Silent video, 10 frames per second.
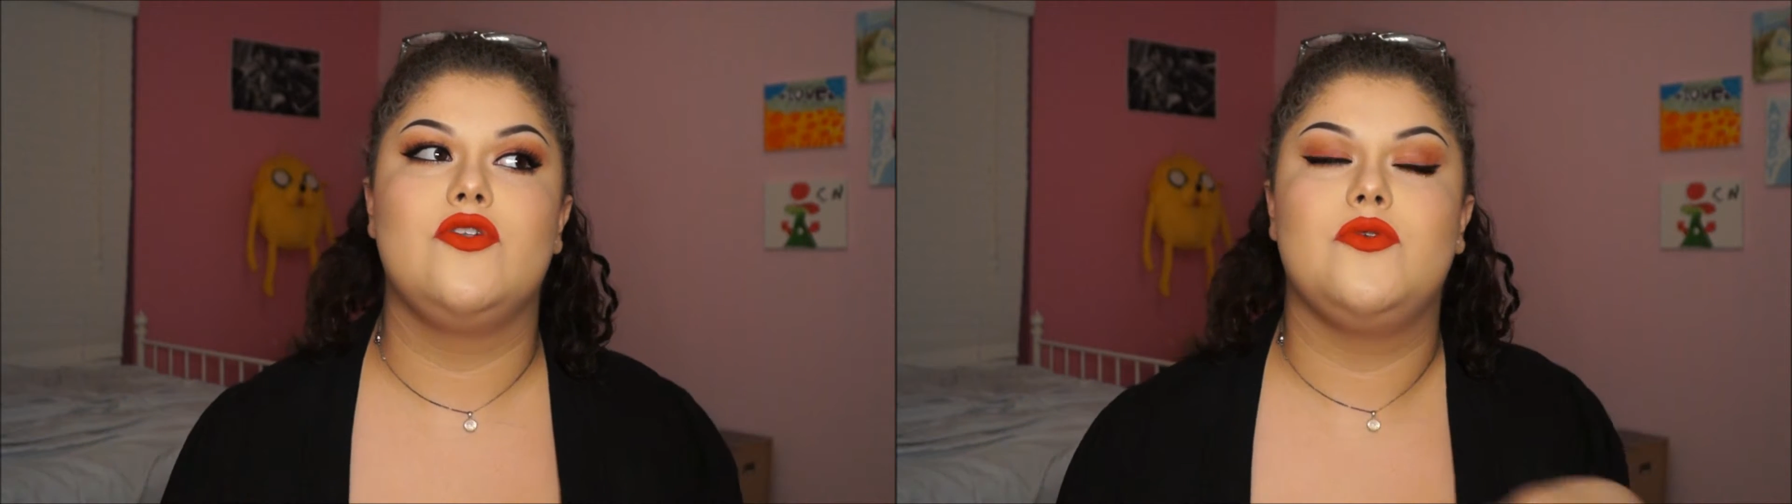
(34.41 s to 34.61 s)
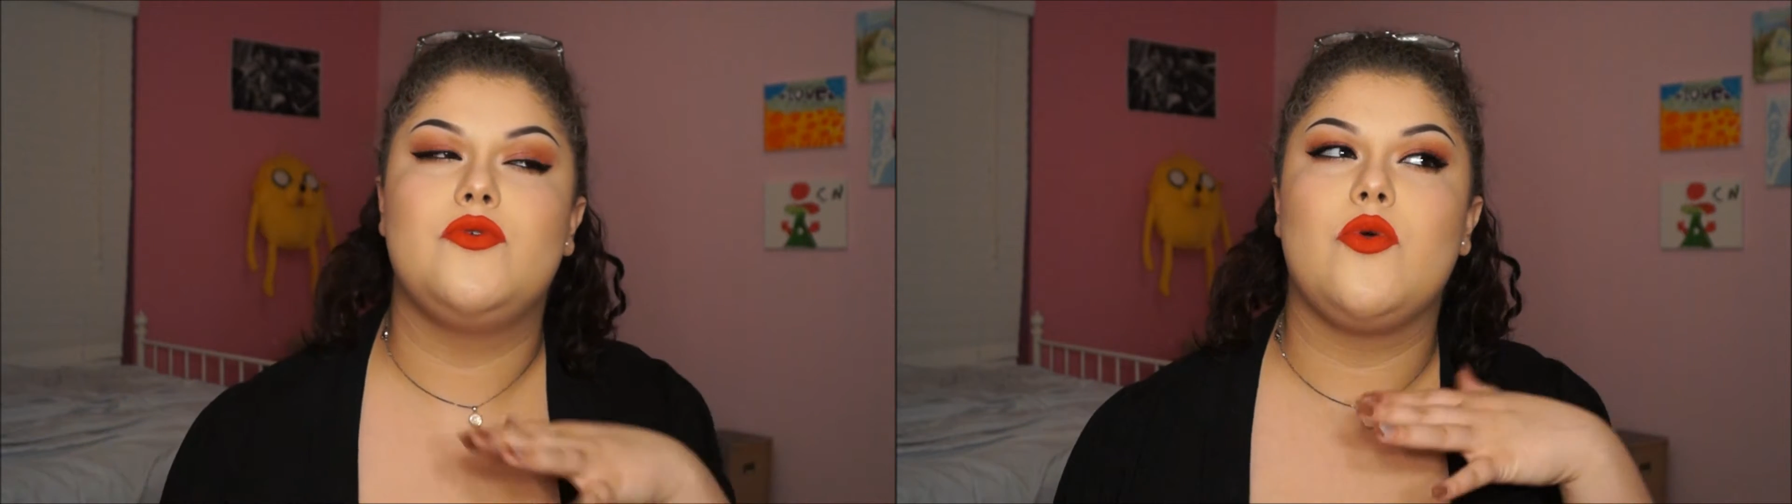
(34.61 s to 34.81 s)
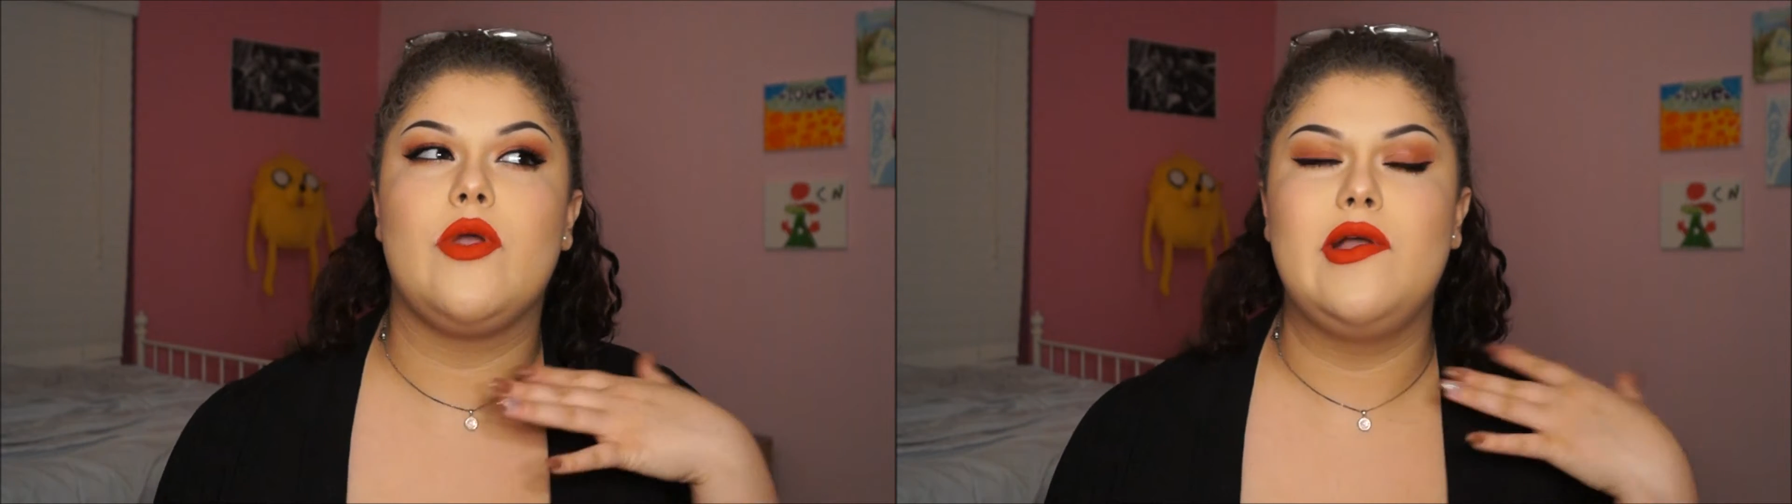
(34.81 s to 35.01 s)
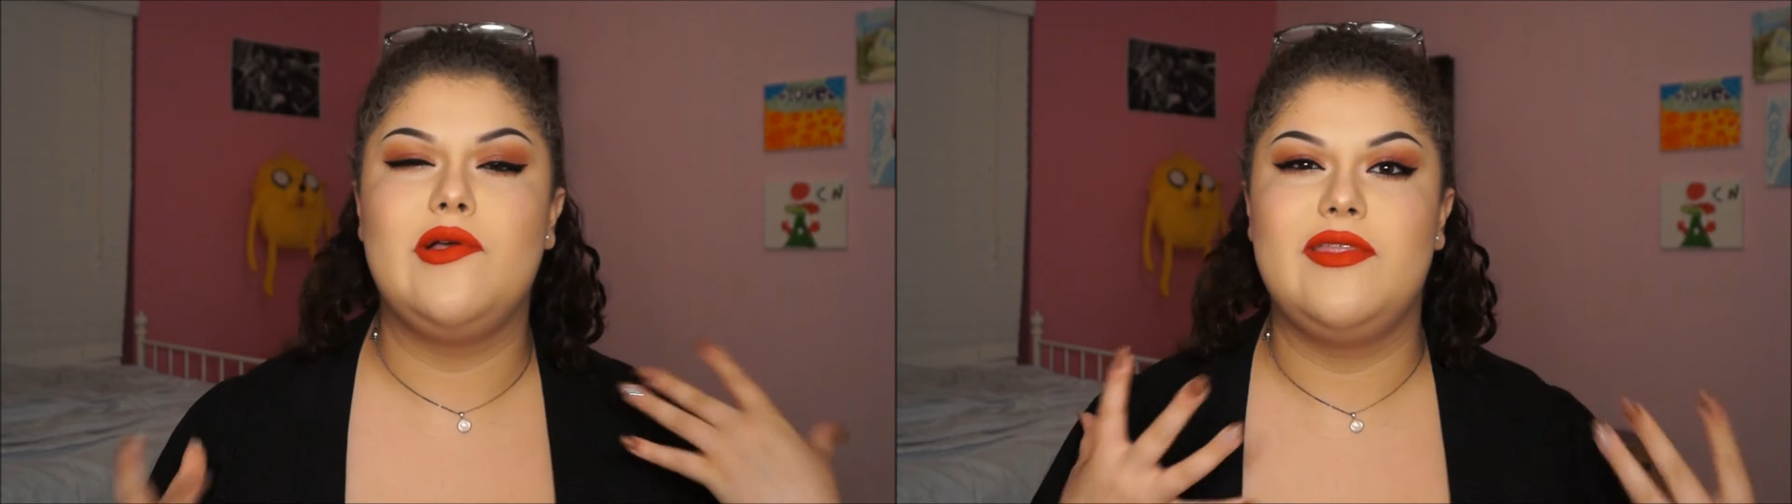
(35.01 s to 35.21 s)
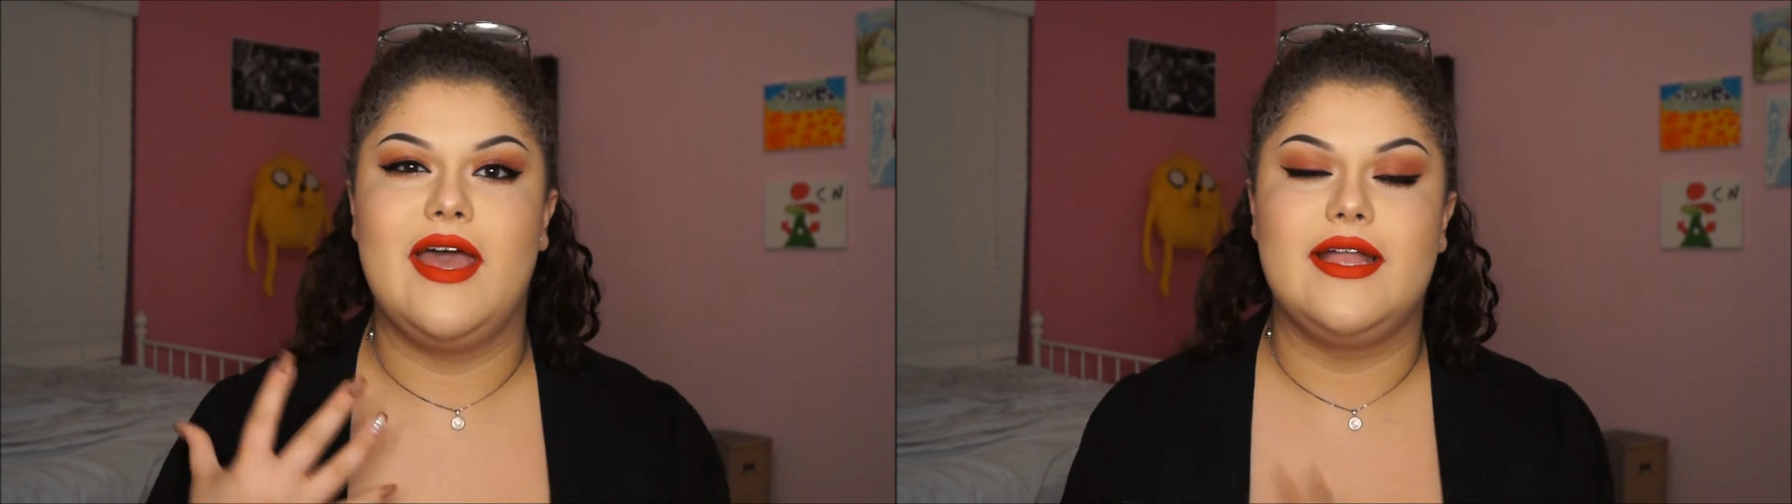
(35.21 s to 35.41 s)

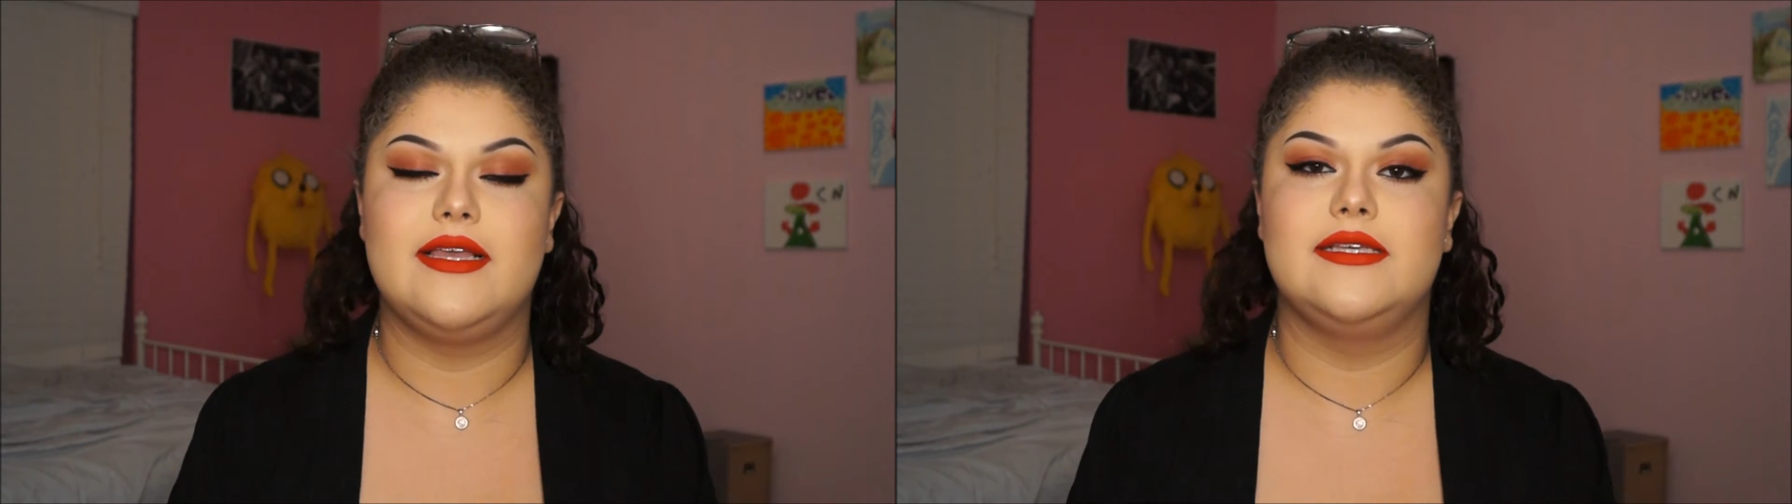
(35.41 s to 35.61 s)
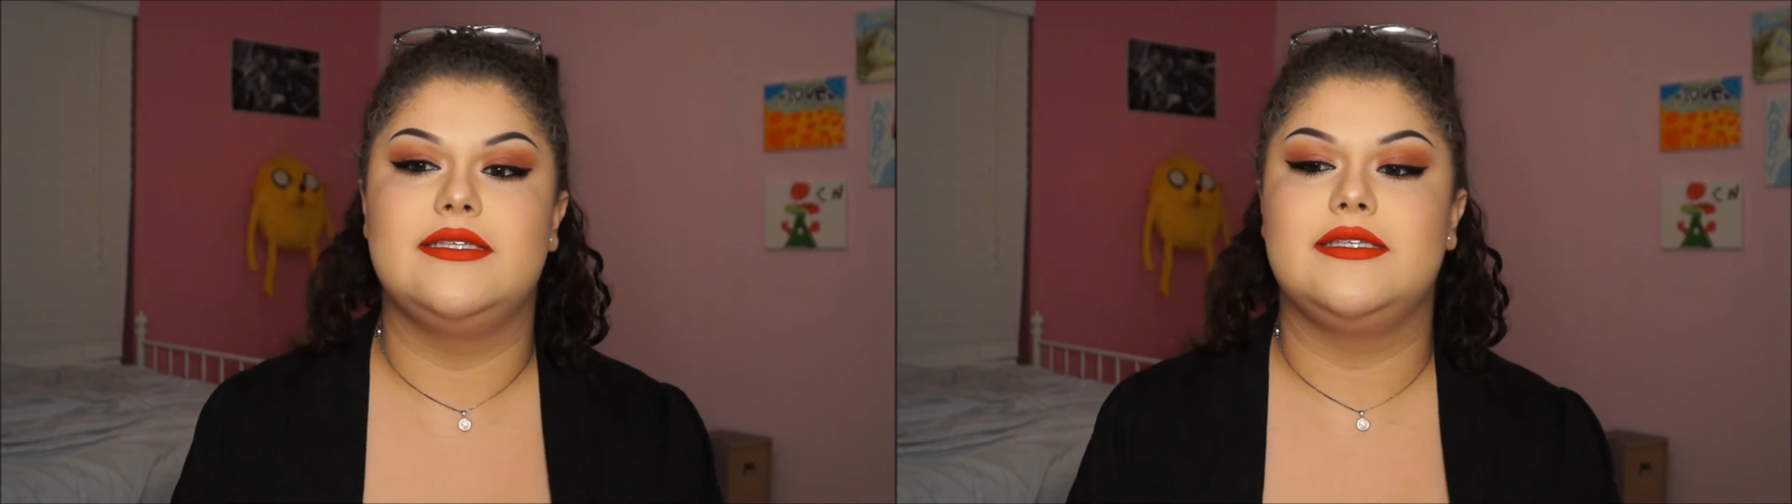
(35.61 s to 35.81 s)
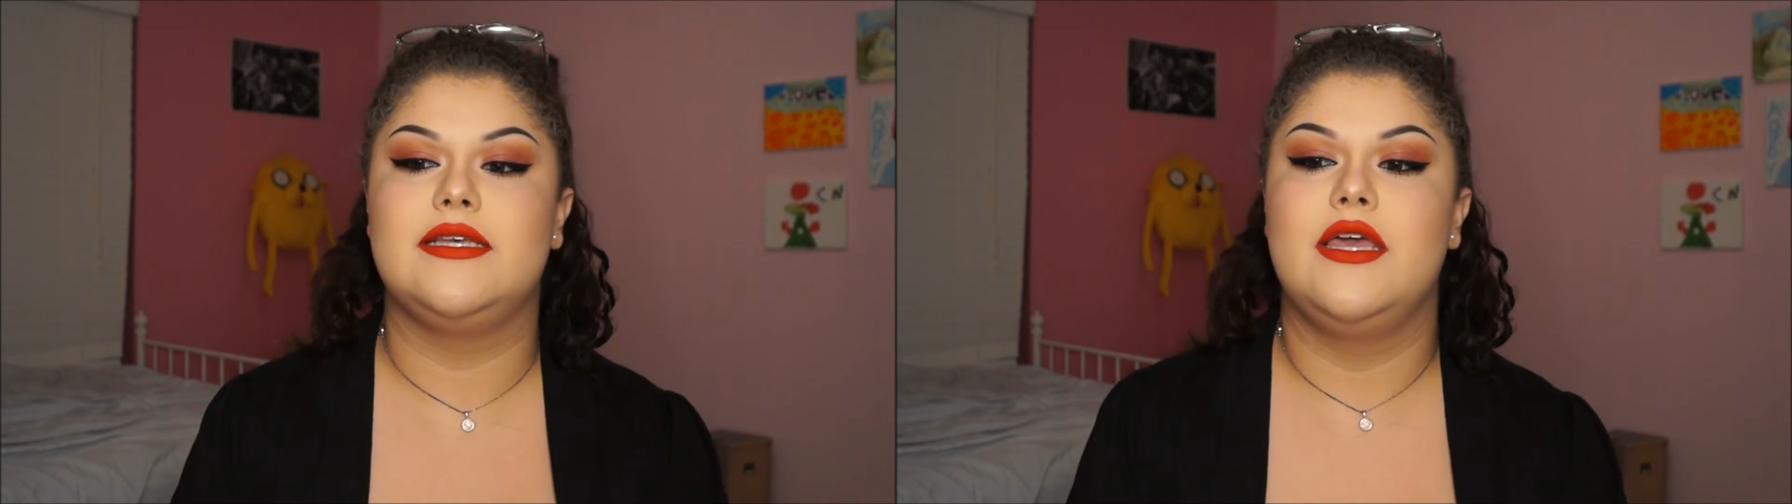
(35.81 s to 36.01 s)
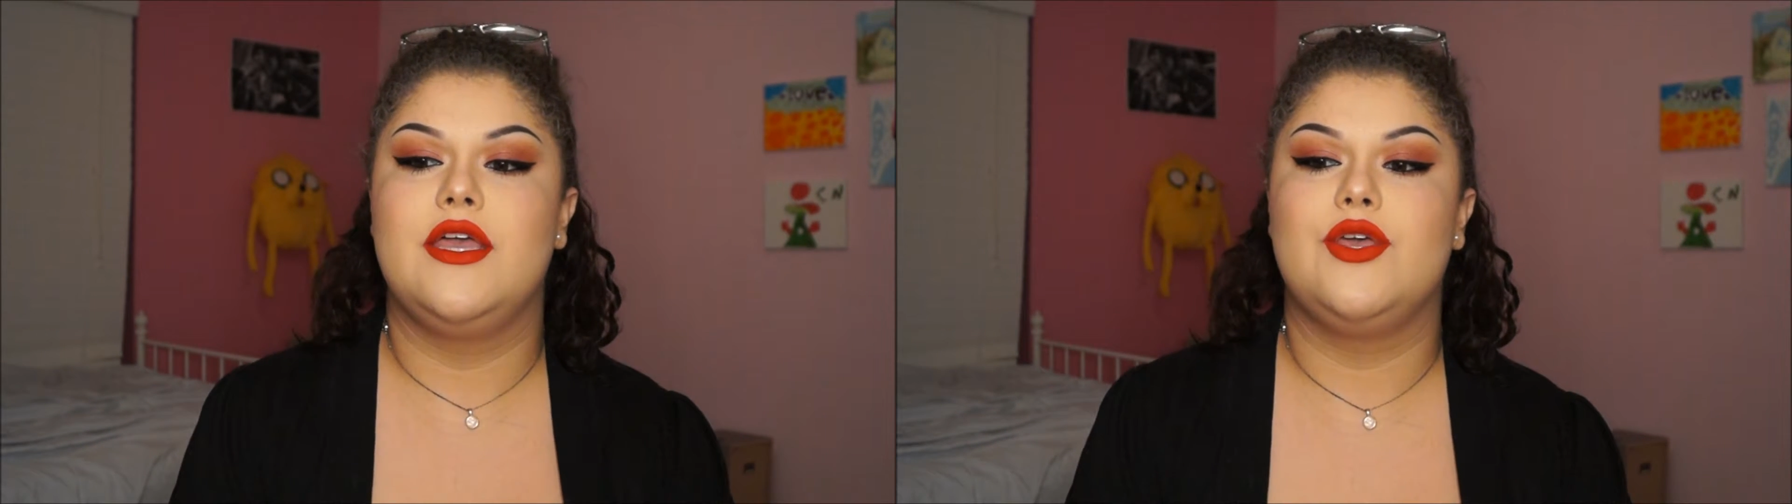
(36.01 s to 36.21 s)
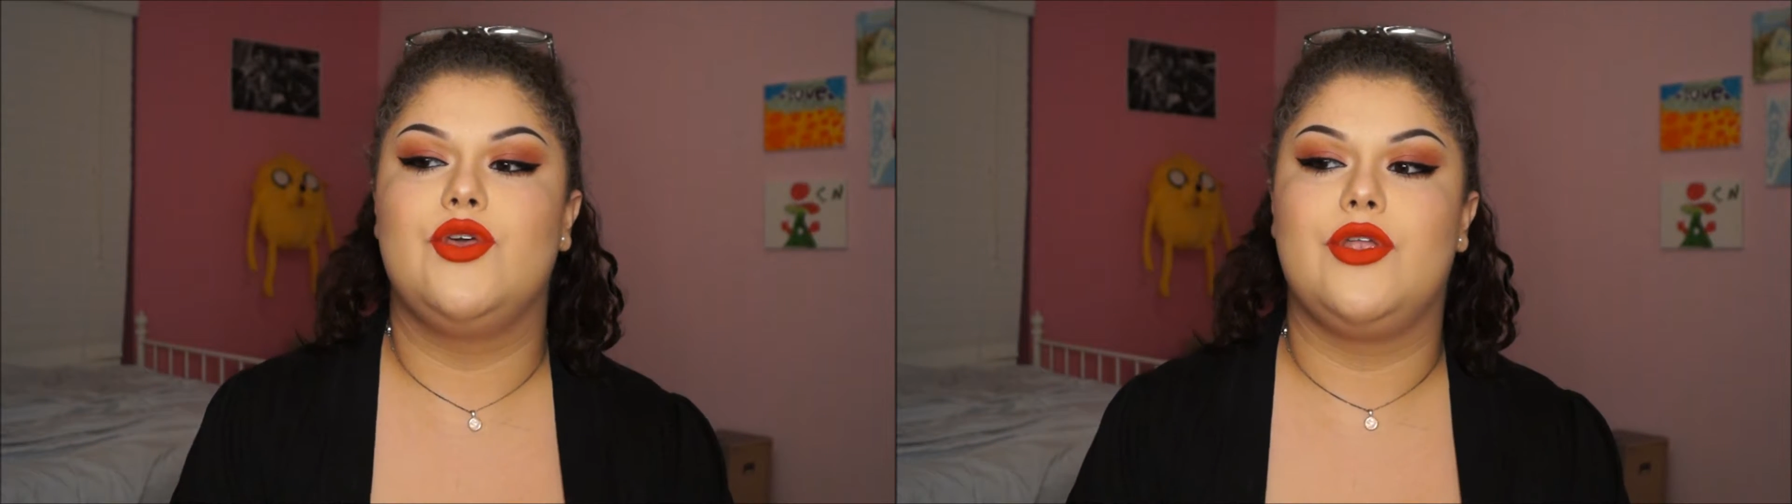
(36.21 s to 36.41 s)
tutorial that is,
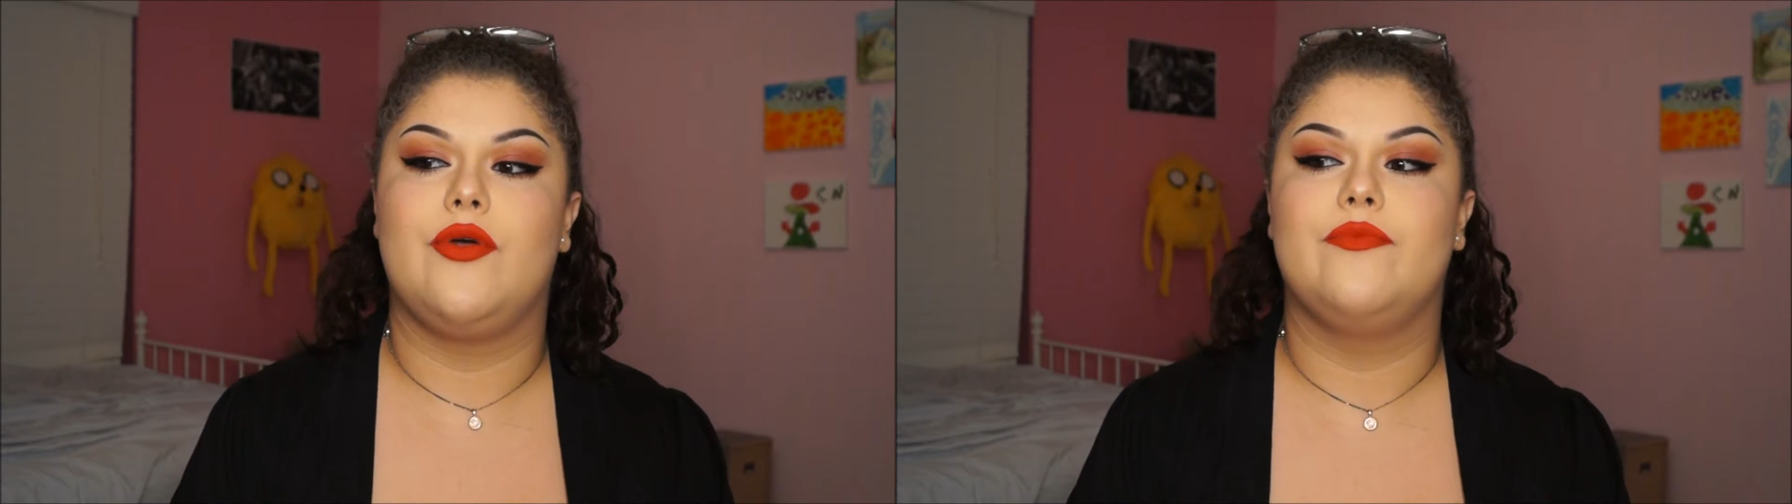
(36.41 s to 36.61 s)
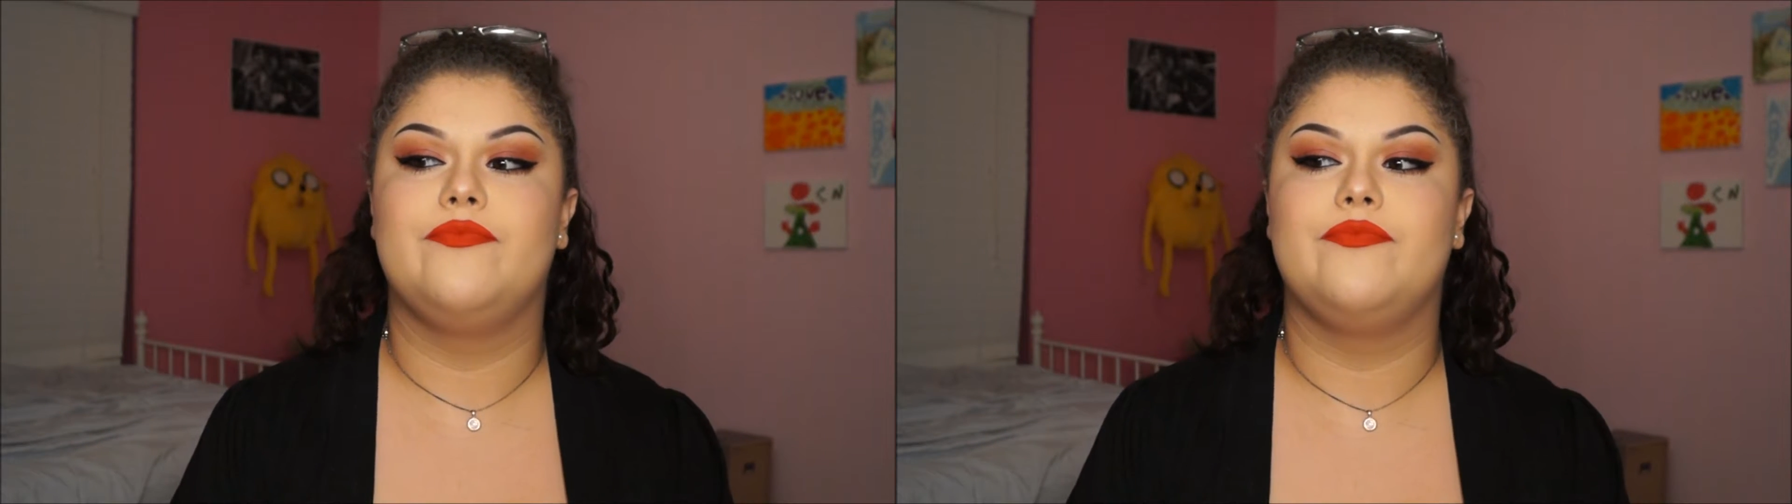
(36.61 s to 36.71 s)
you know,